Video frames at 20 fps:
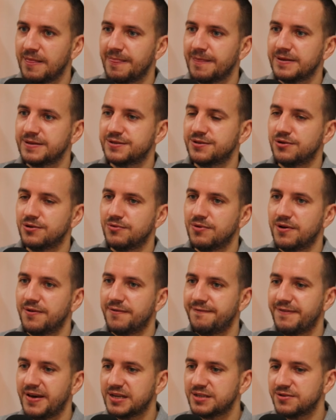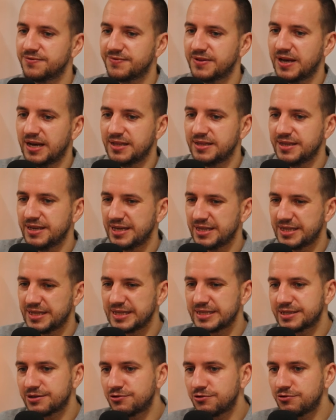So thanks of that, it
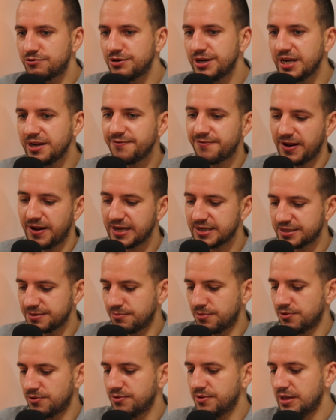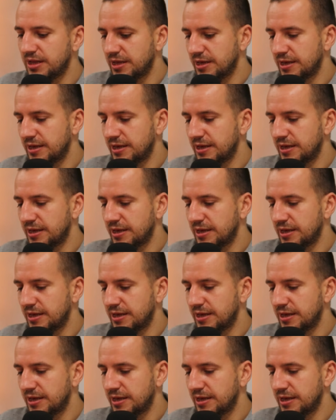is really flexible